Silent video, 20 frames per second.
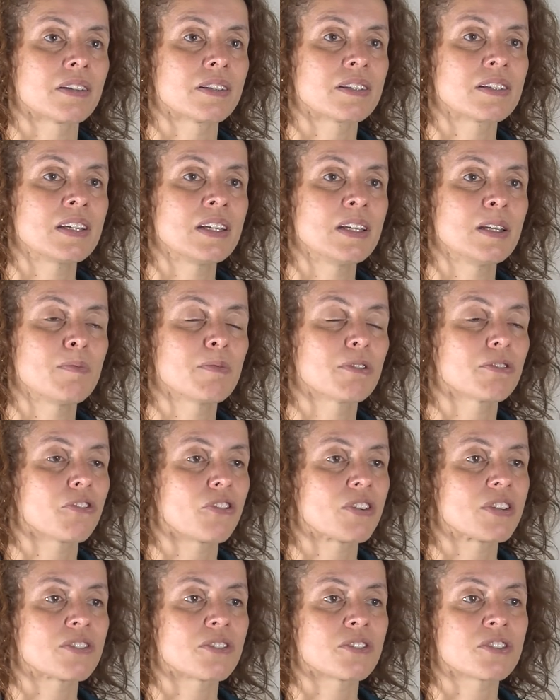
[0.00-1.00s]
team of
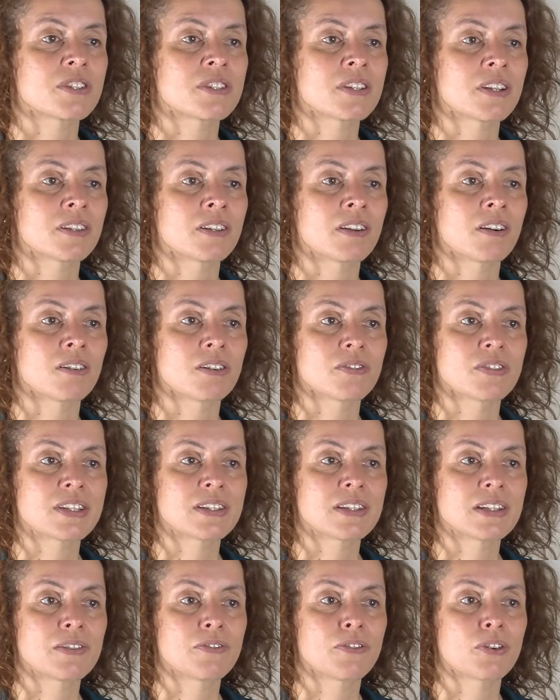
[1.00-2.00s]
researchers at the
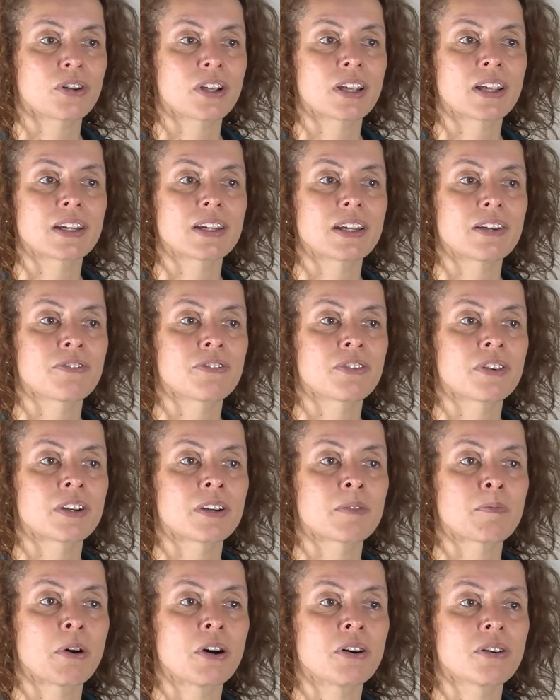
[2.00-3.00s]
RVC working in
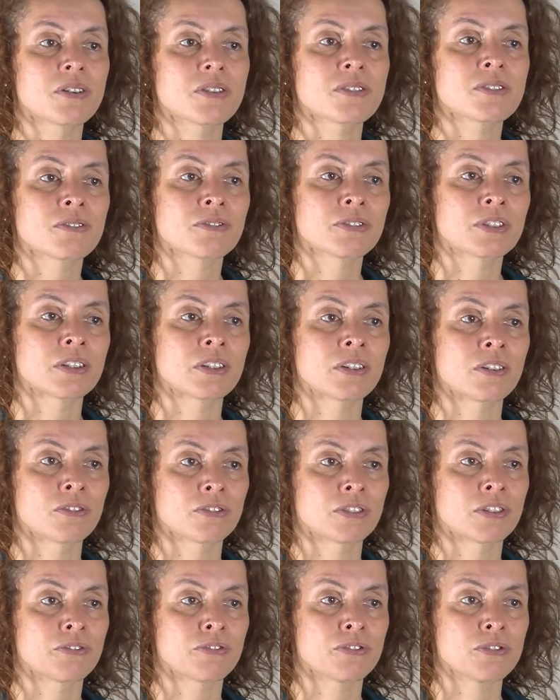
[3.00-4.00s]
different parts of
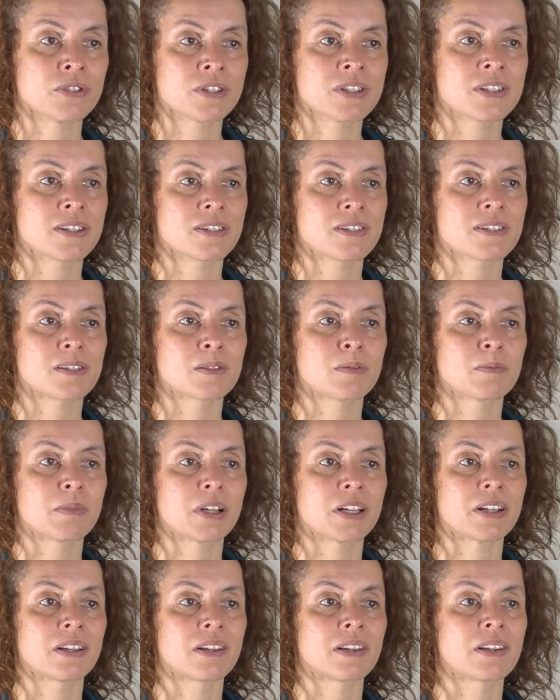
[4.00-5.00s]
the food system,
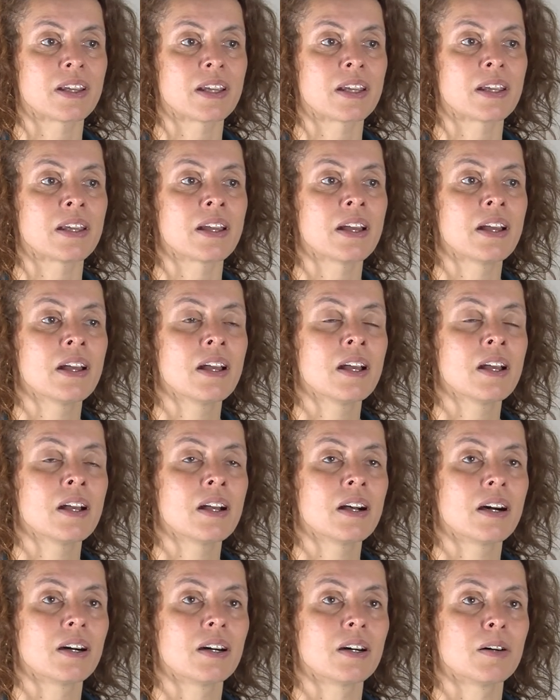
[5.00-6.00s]
and they
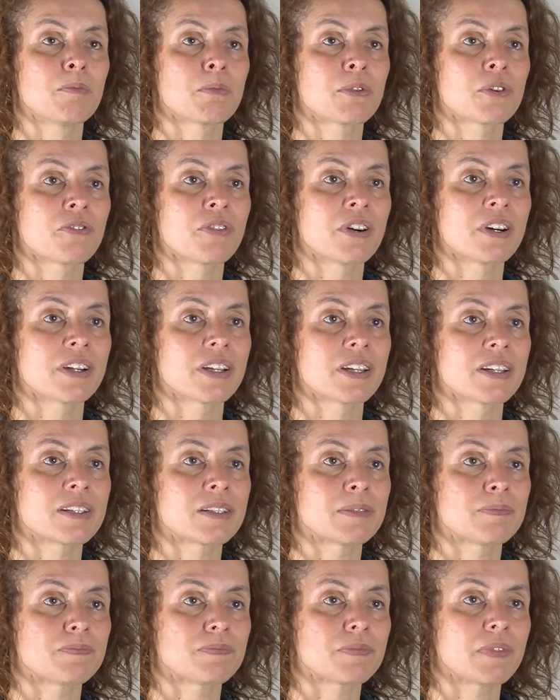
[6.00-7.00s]
provide
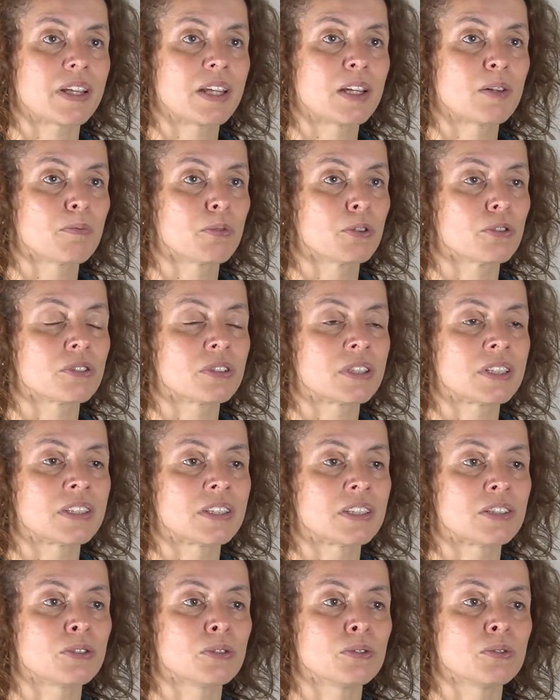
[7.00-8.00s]
input
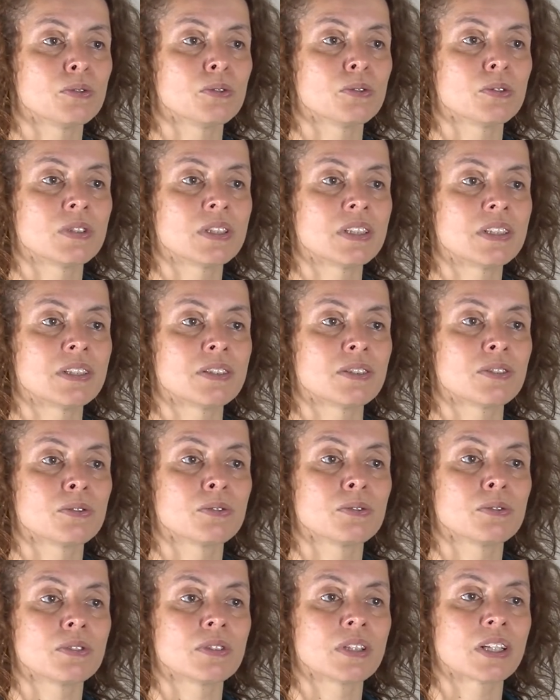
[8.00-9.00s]
into
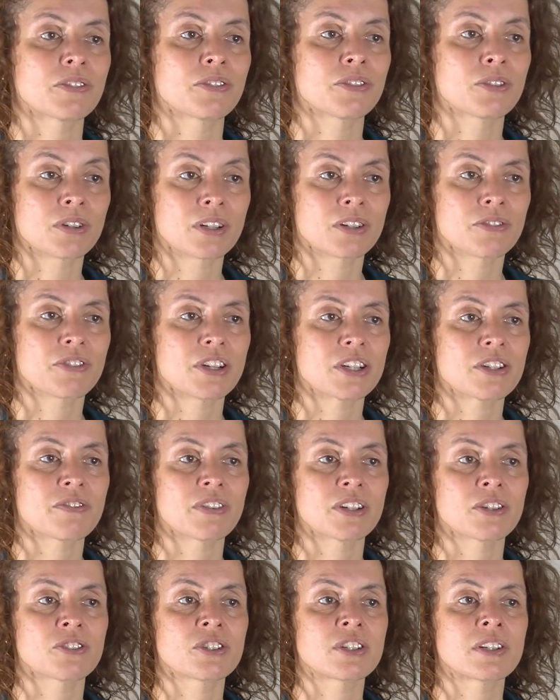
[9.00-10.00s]
livestock and fish
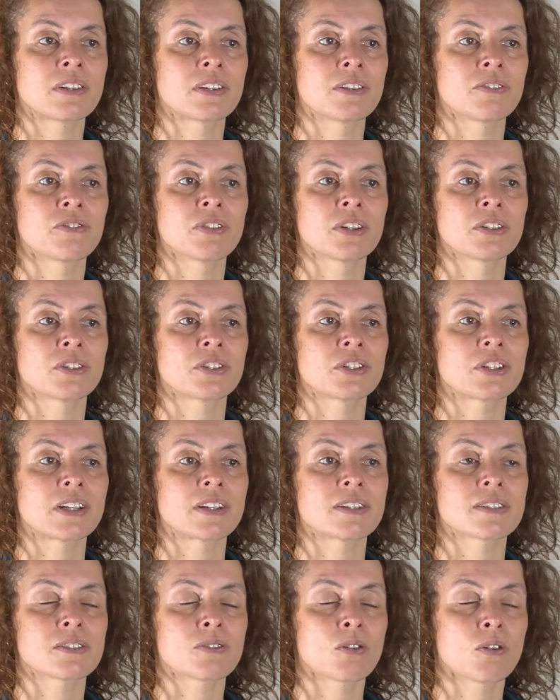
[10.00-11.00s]
value
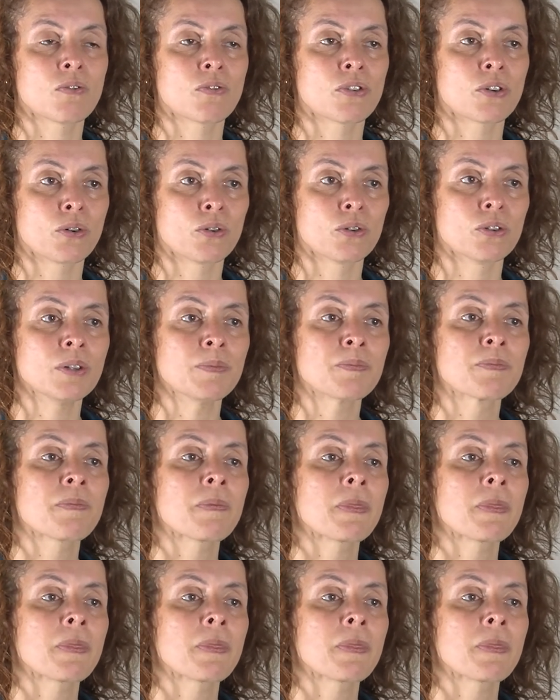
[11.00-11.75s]
chains overall.